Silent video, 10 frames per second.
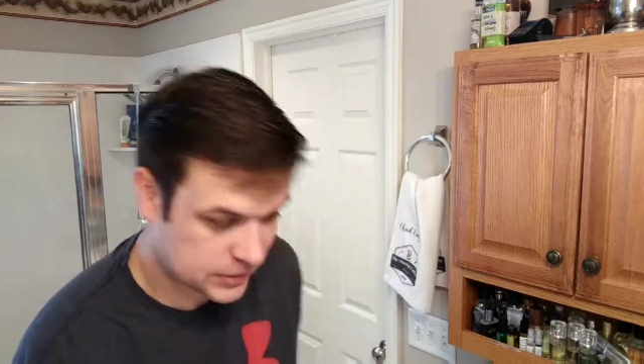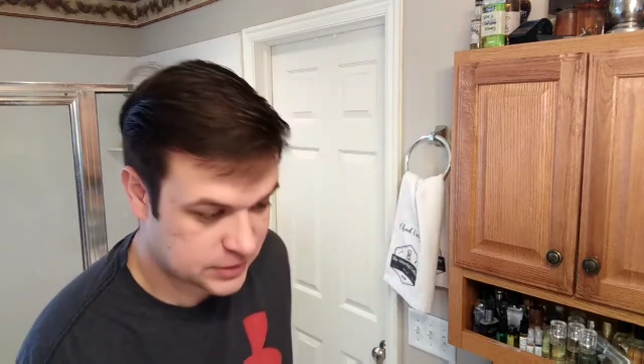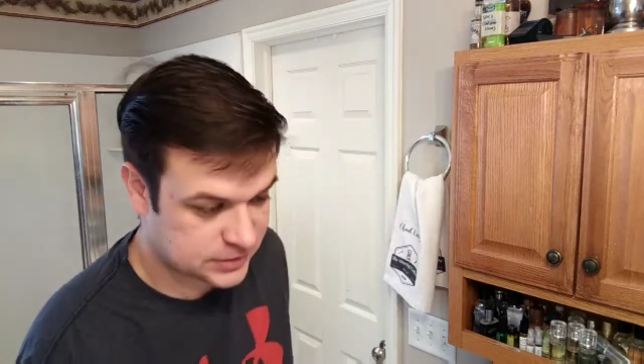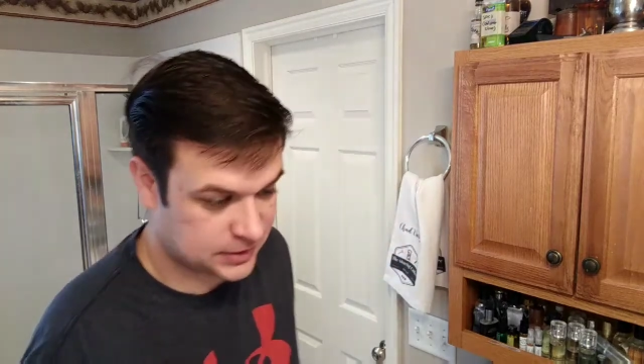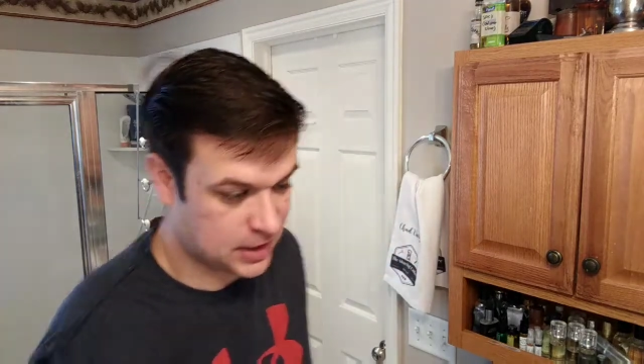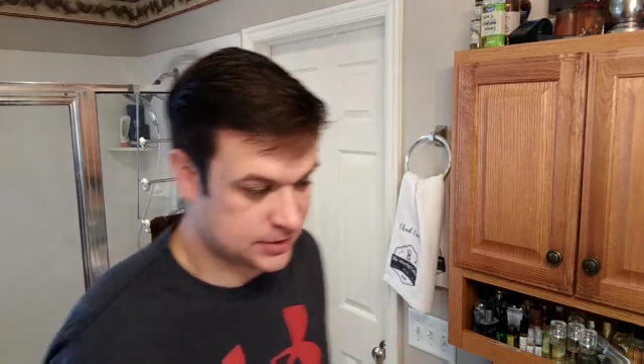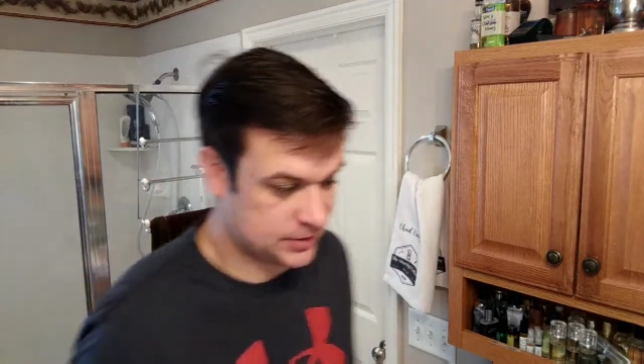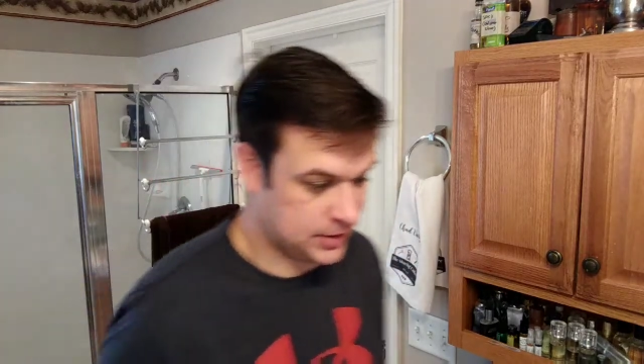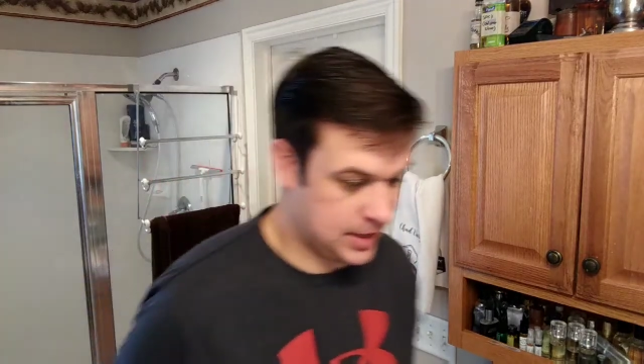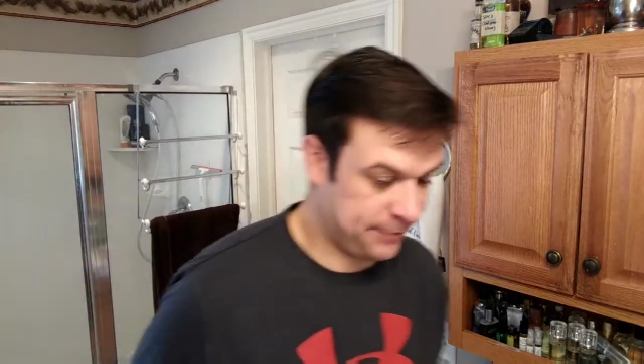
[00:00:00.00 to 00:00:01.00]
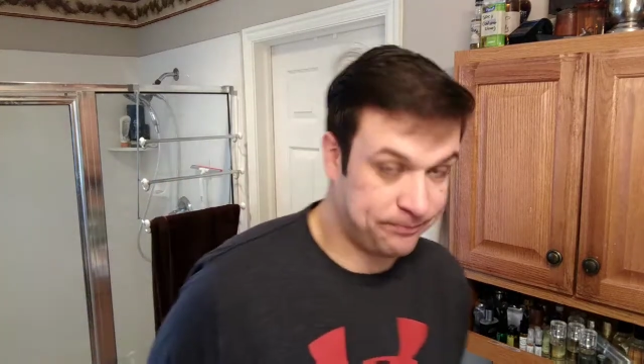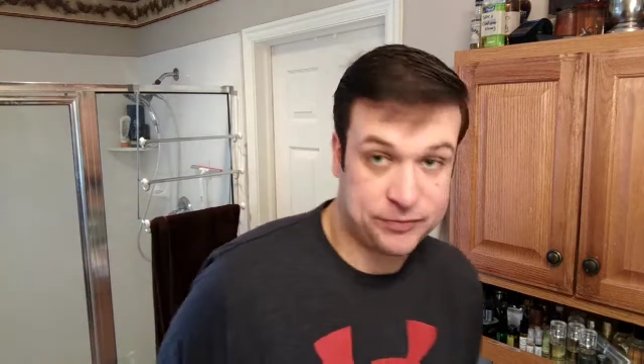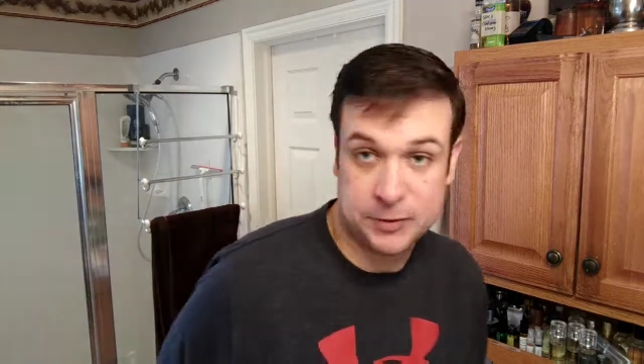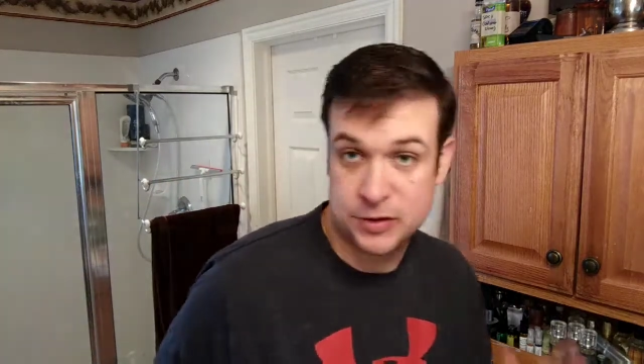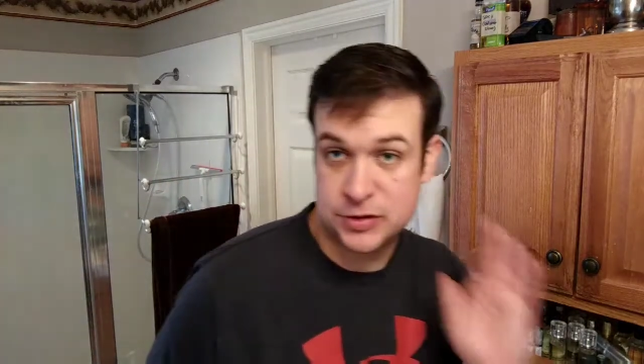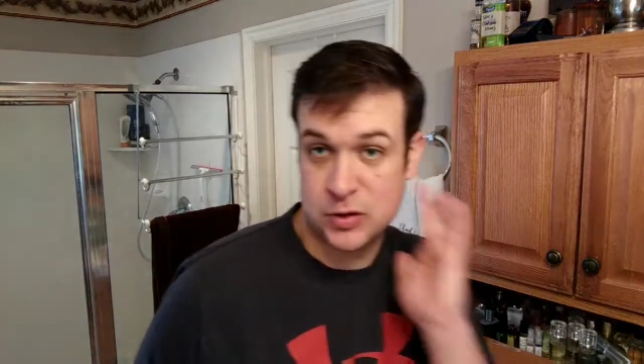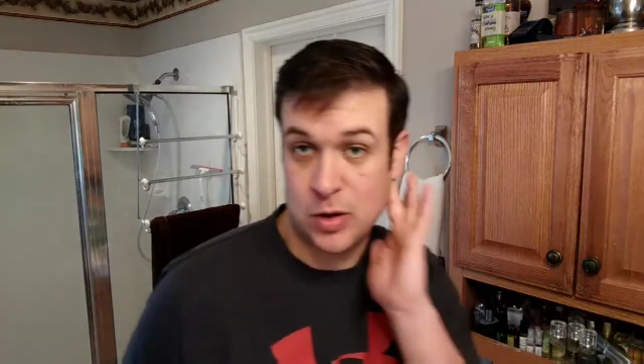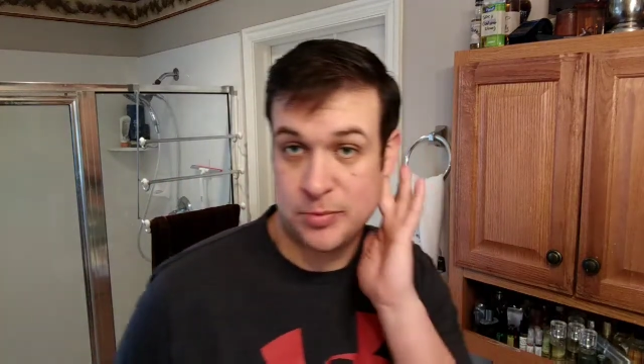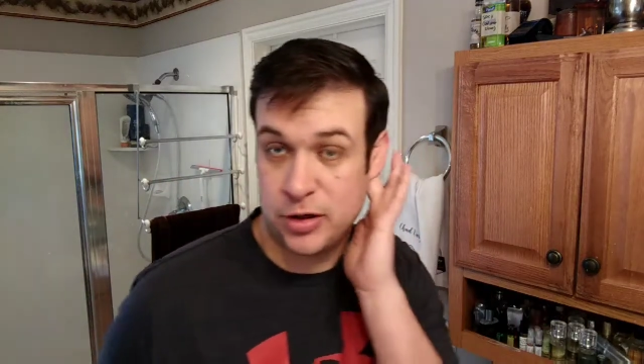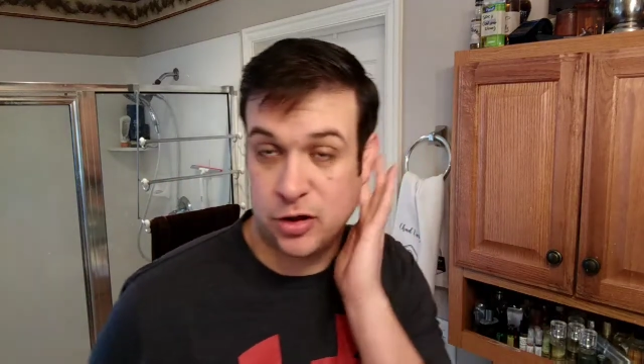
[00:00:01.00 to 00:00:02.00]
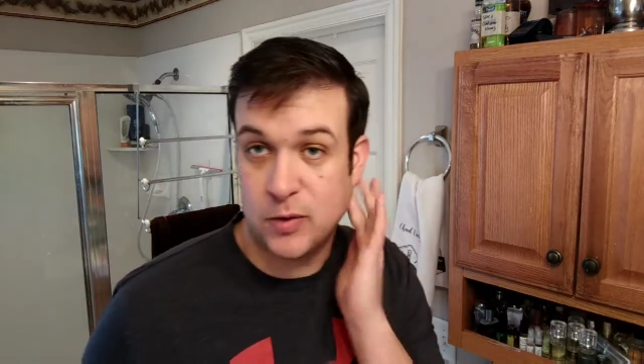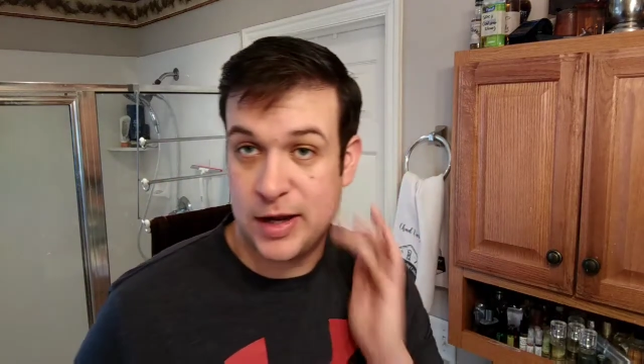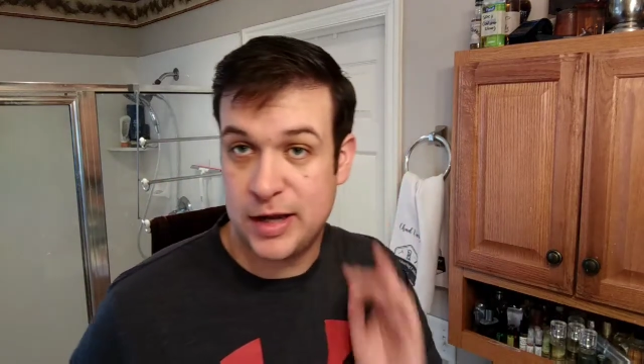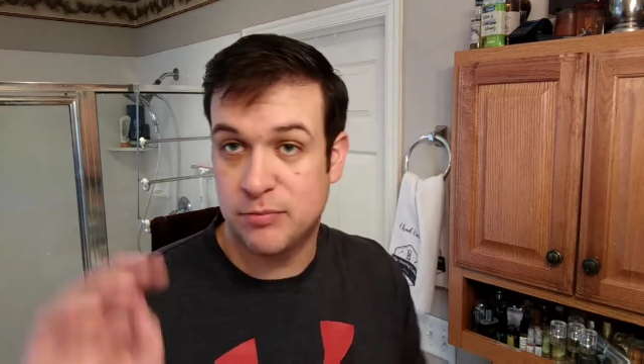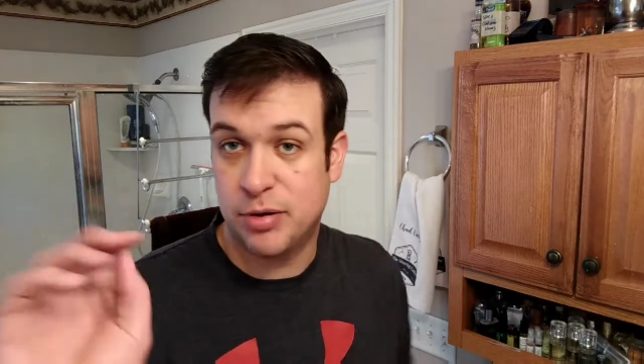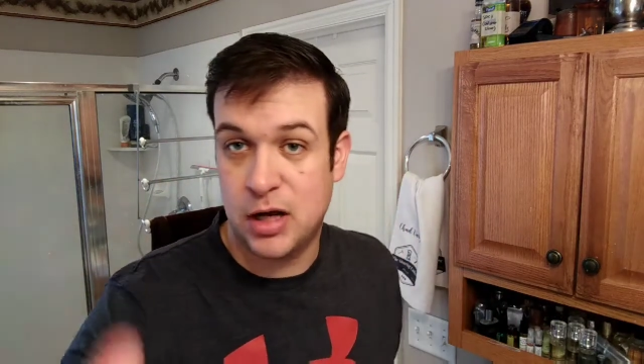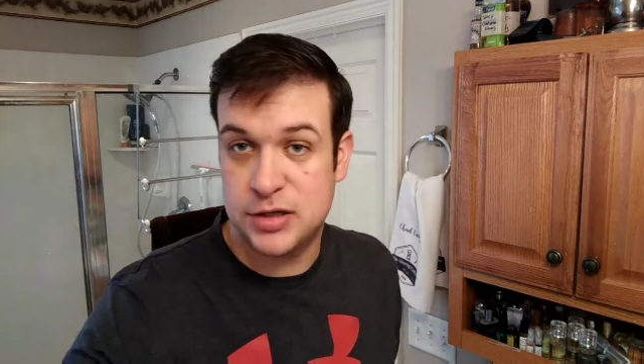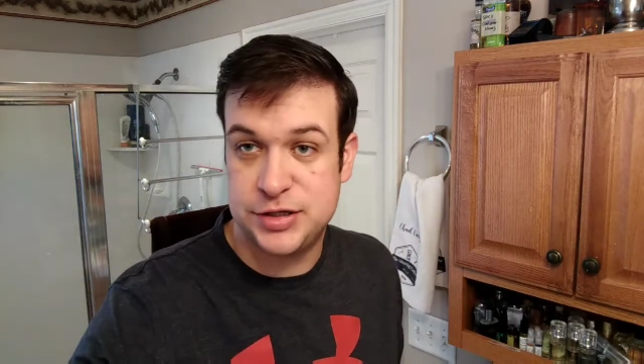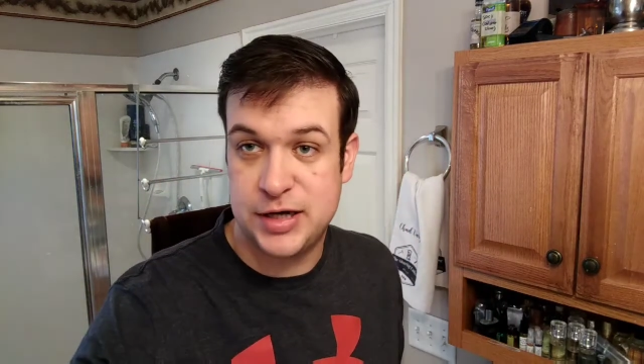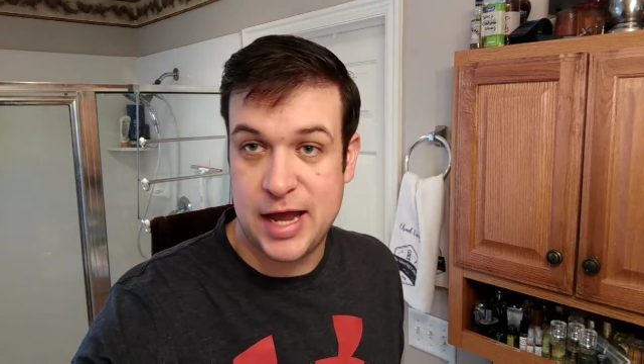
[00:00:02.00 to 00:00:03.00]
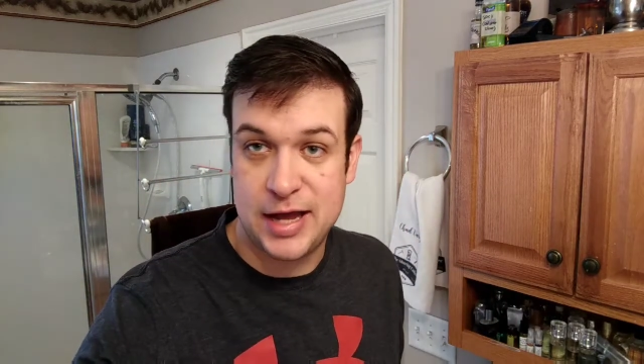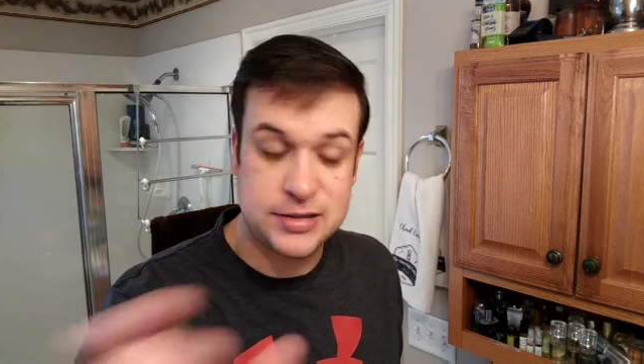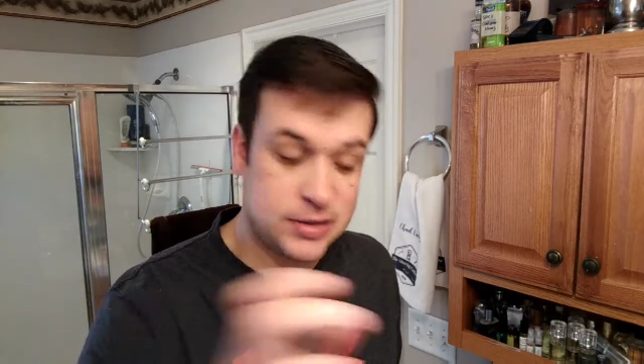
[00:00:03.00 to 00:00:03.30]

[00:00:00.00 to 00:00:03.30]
to discuss today. So I'm going to go ahead and pause you guys.